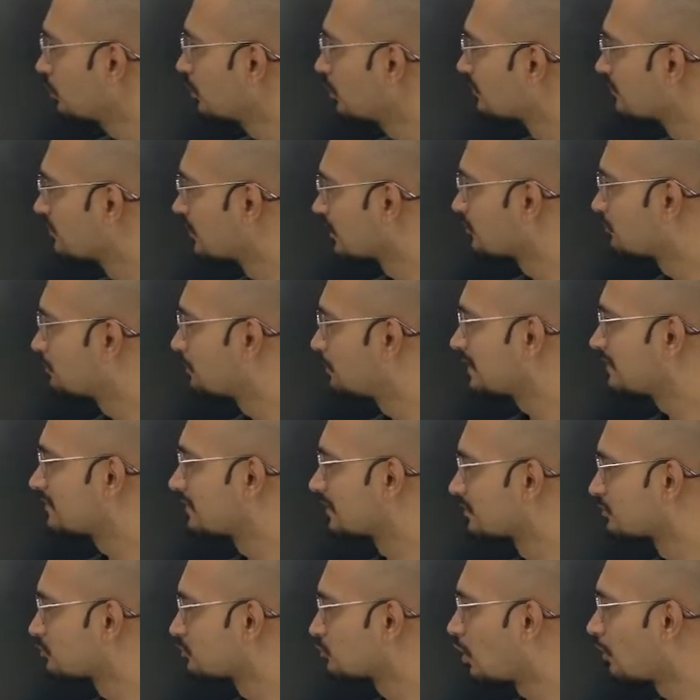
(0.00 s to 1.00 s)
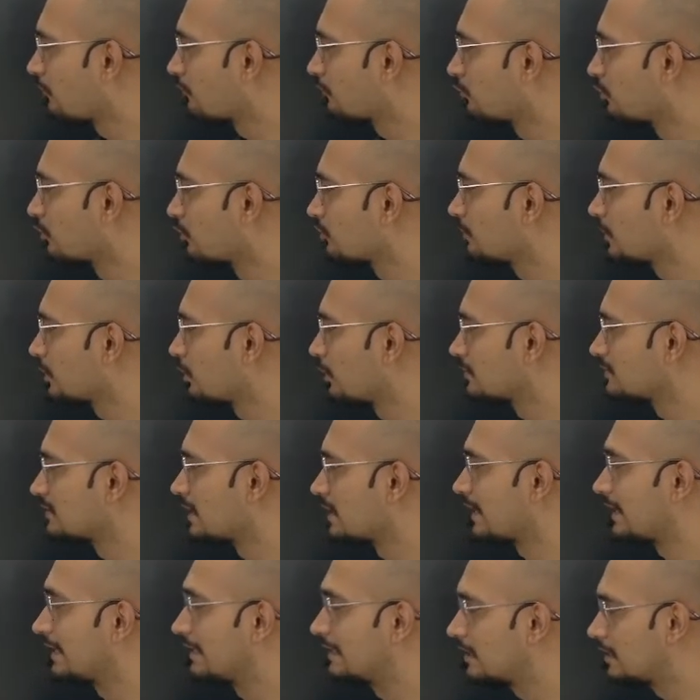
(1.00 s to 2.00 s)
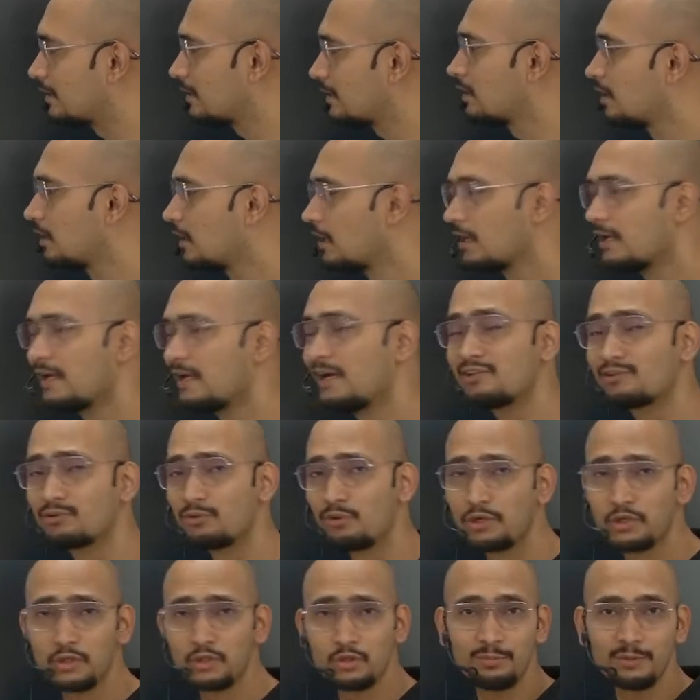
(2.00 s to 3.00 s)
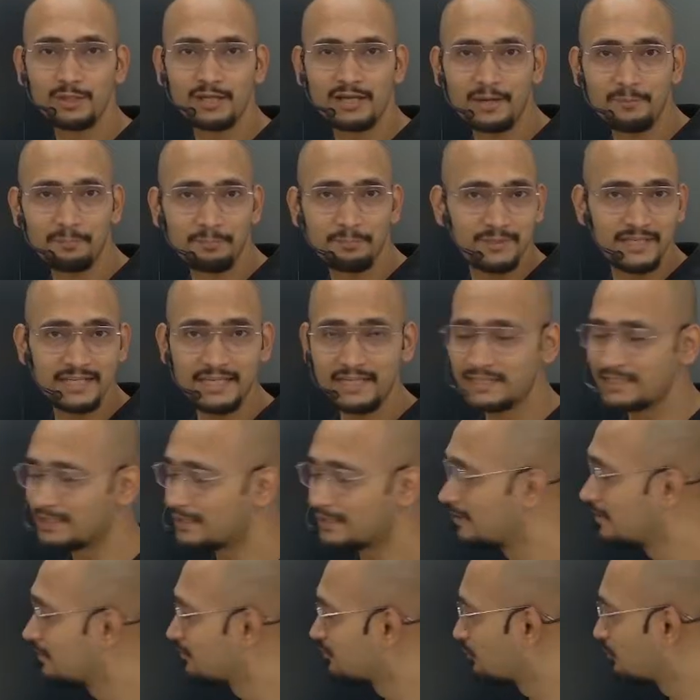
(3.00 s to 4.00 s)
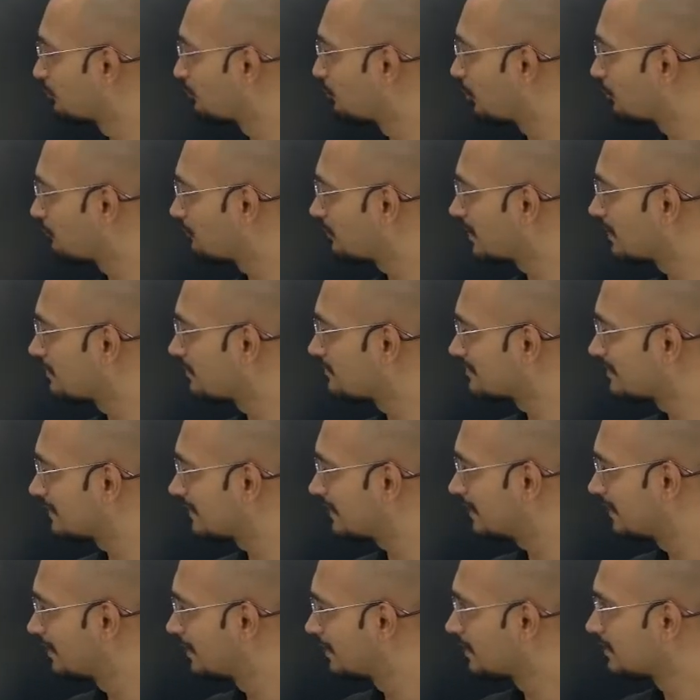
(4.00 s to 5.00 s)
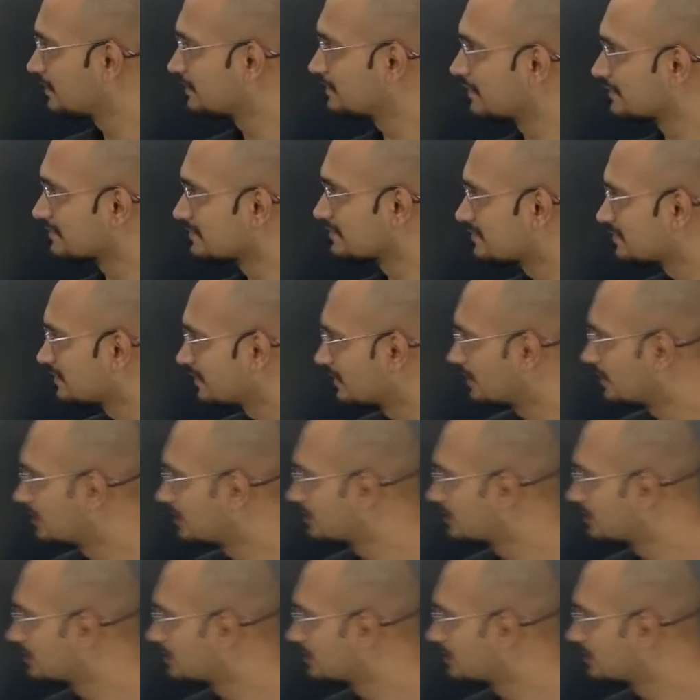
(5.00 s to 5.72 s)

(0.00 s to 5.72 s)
6p6. So of course, because here it is going to be completed. So what we can say, yes, it is